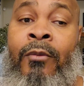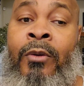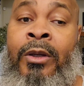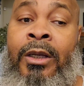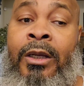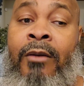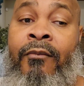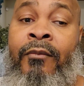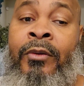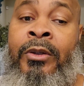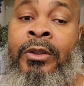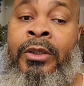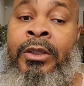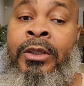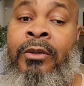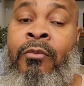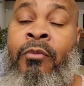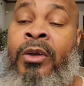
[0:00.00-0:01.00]
whatever
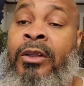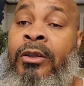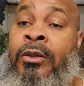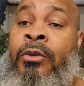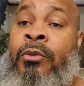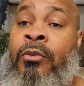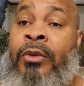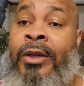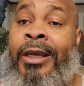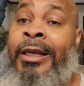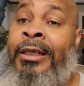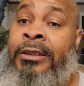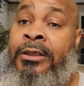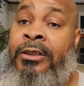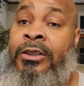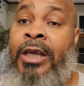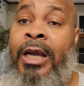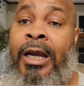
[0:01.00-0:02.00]
he went through
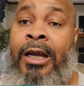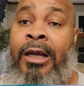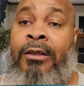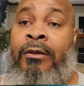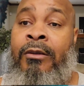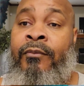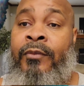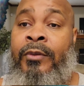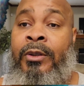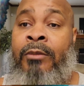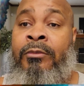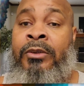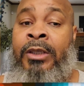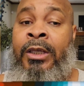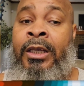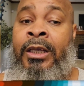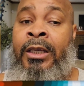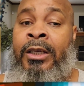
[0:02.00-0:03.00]
as a child. You feel what I'm
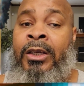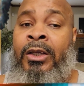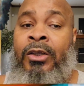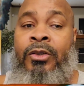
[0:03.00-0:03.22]
saying?